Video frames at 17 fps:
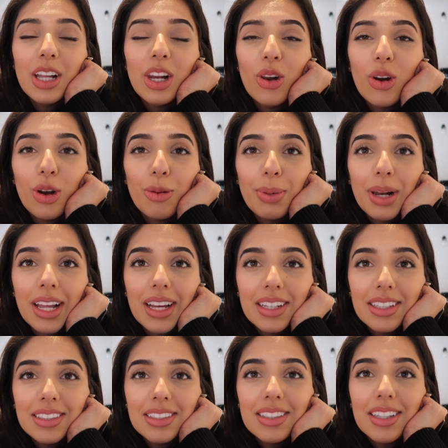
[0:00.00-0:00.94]
a lot
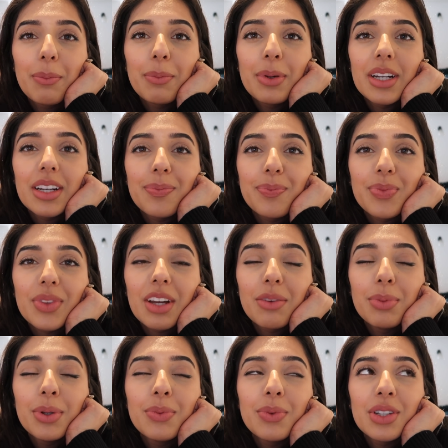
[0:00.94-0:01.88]
planned, but
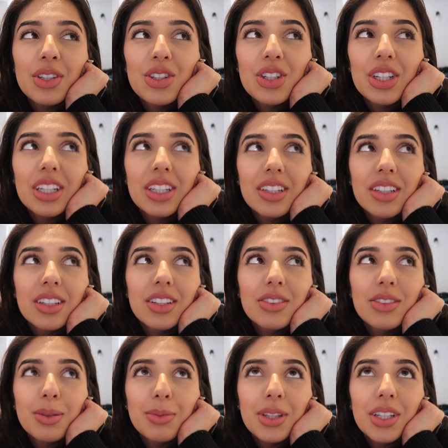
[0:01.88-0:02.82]
I've been watching
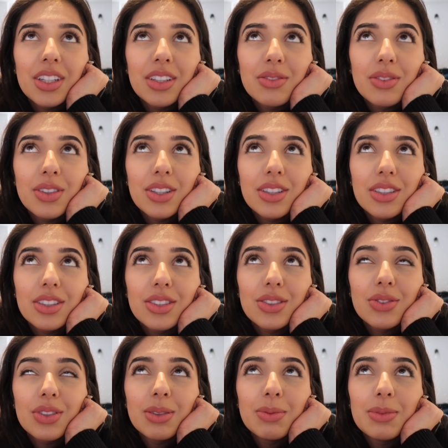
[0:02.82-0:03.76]
Ramadan vlogs
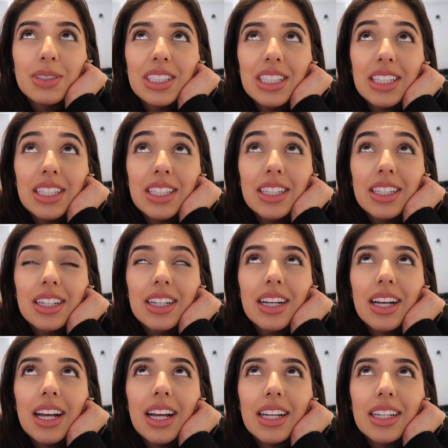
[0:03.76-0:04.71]
from
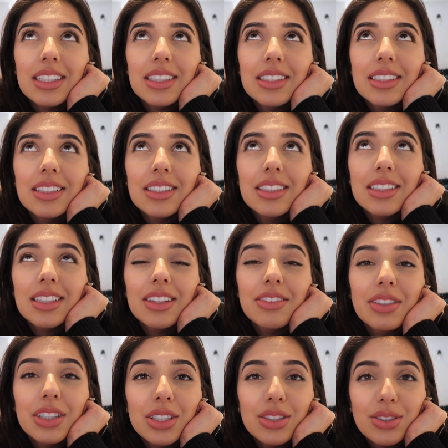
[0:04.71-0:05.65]
Dina and
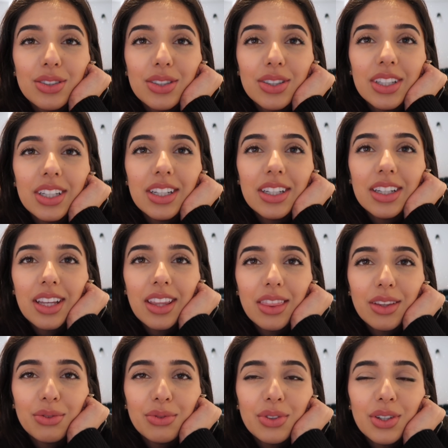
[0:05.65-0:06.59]
Victoria
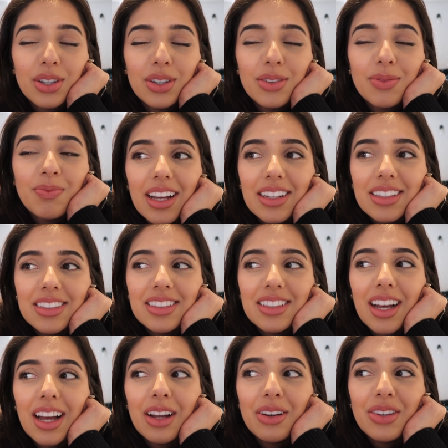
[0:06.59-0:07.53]
in the fro, and
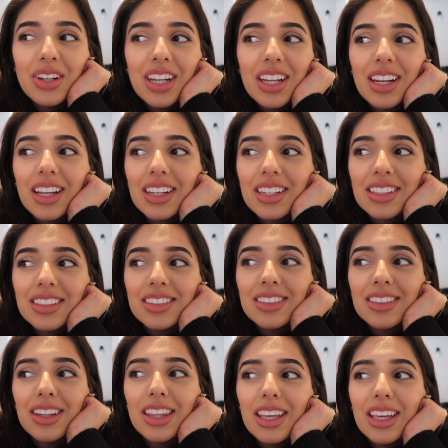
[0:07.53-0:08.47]
I
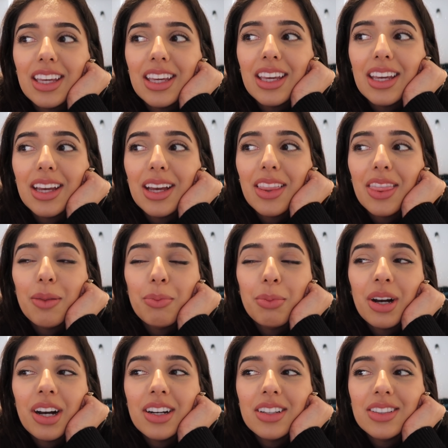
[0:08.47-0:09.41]
realized the the
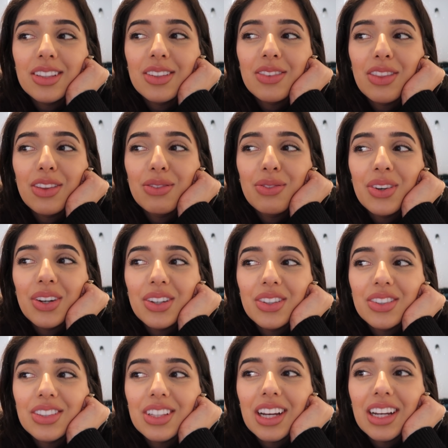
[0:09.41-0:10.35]
parts of the
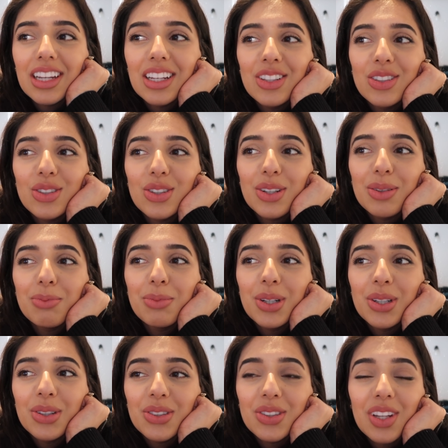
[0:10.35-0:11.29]
vlogs I enjoy
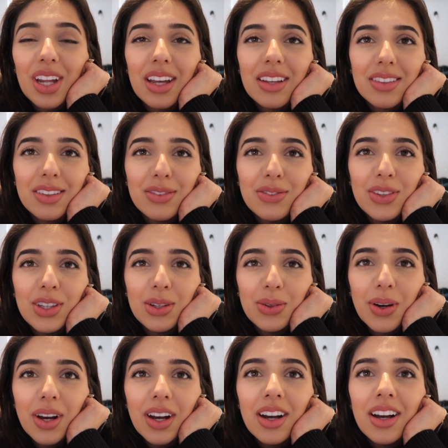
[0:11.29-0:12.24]
most as a
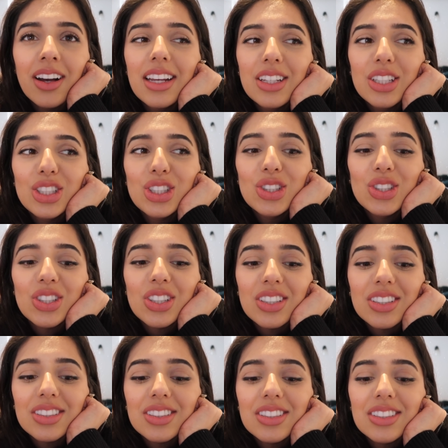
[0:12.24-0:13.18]
viewer is
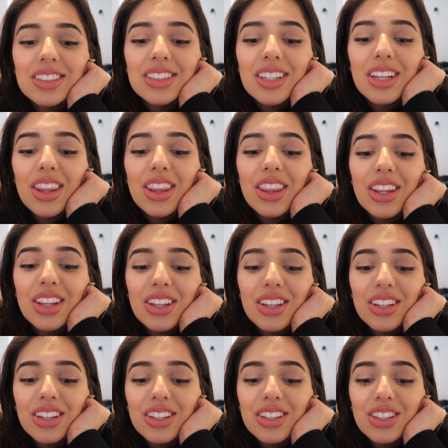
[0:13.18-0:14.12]
just
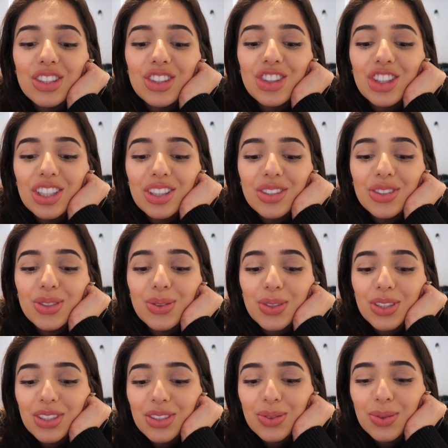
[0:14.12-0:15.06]
the chilled
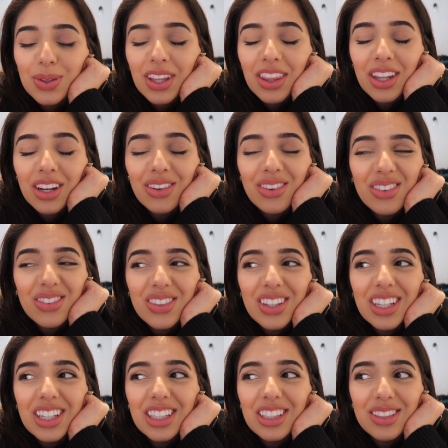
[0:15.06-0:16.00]
ones where they're not
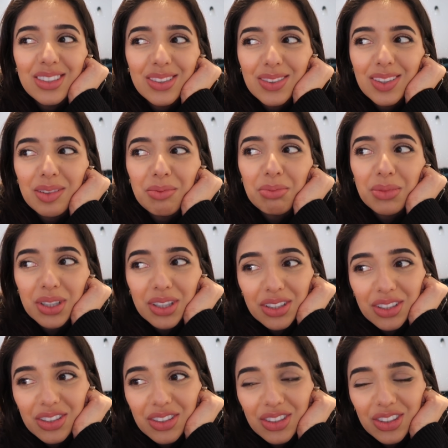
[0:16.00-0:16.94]
really doing
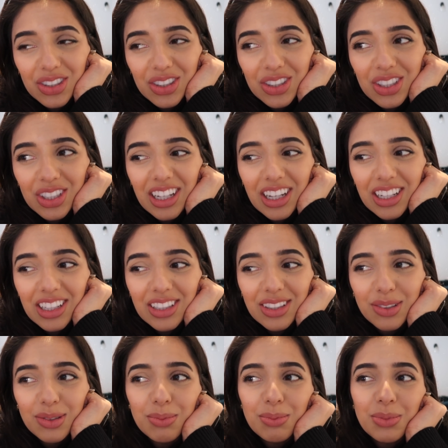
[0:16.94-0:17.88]
much and
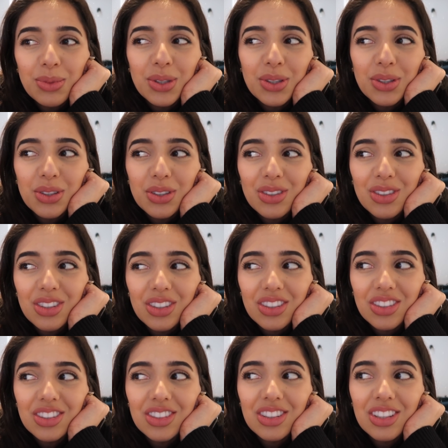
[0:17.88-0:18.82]
it's more
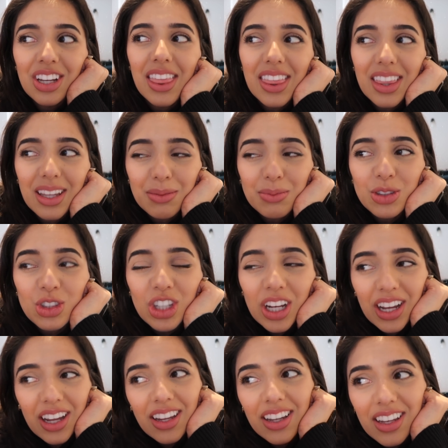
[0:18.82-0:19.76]
just them
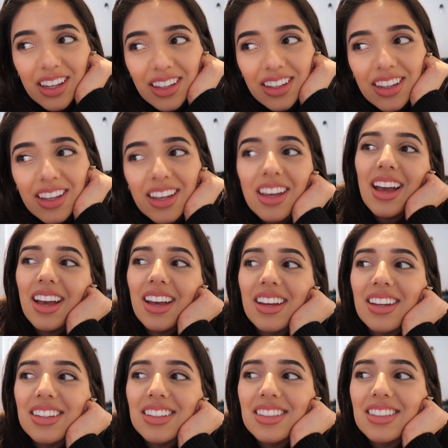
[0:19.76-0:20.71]
chatting
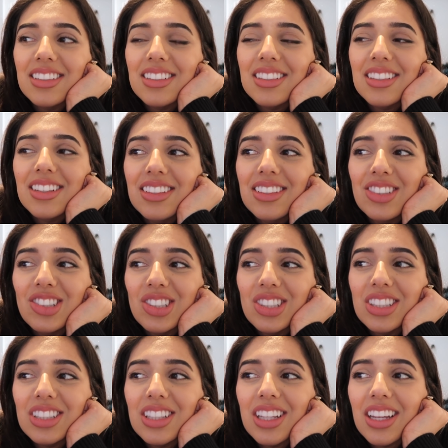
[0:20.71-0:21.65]
and
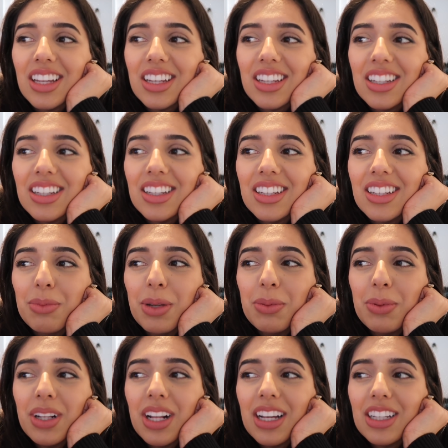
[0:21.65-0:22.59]
just like
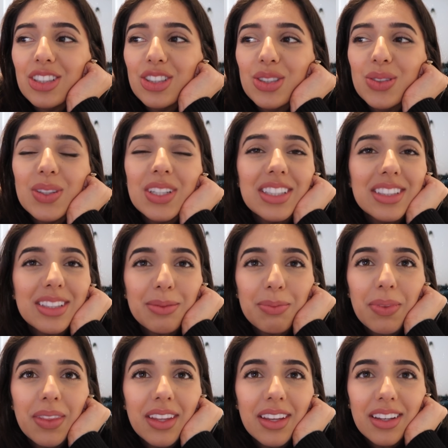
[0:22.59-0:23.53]
maybe like doing
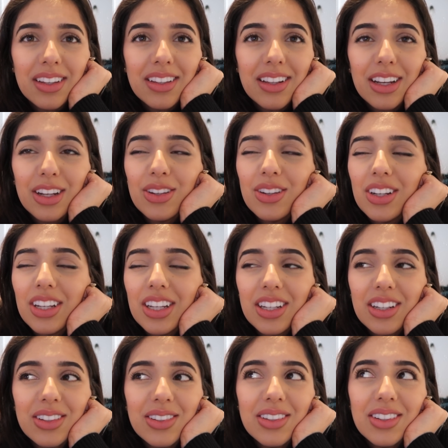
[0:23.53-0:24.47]
something like
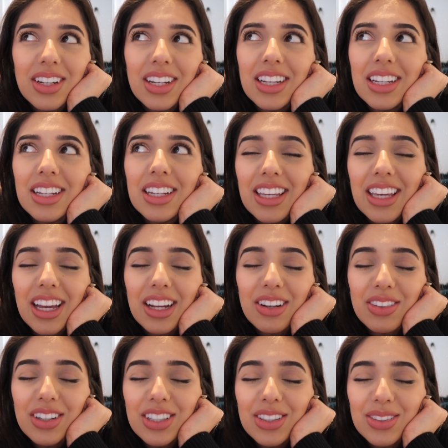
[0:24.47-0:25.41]
cooking or like
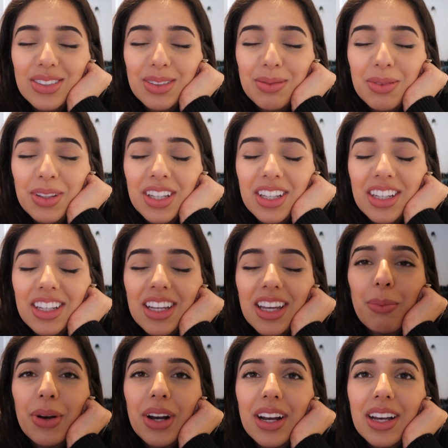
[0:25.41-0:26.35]
getting ready or something,
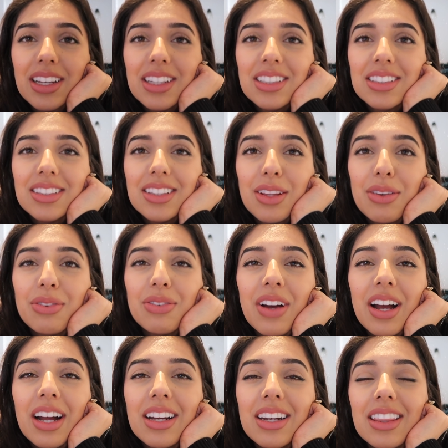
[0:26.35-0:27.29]
but it's the
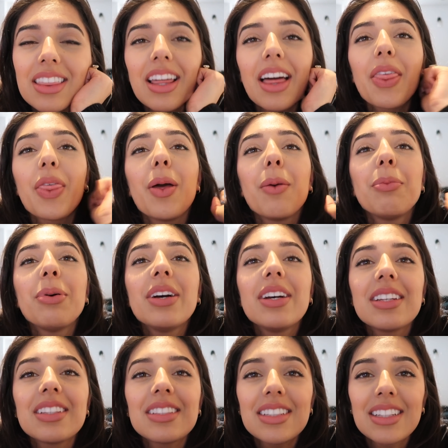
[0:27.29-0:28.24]
fact that their
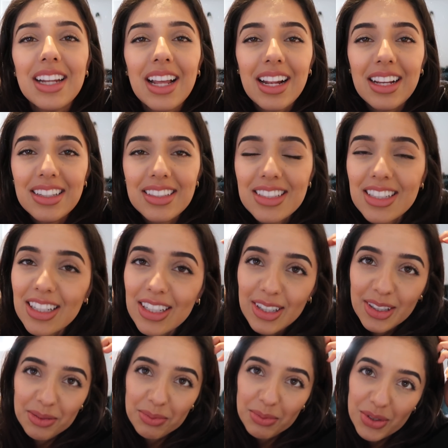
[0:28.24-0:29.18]
personality
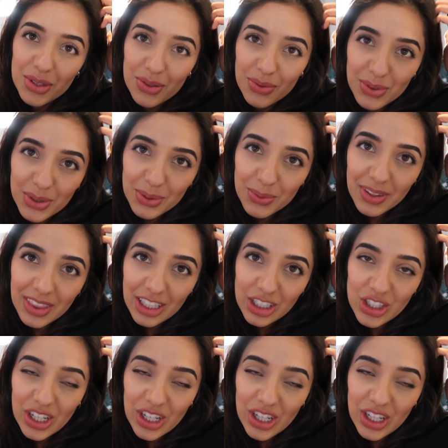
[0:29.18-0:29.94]
comes through when they're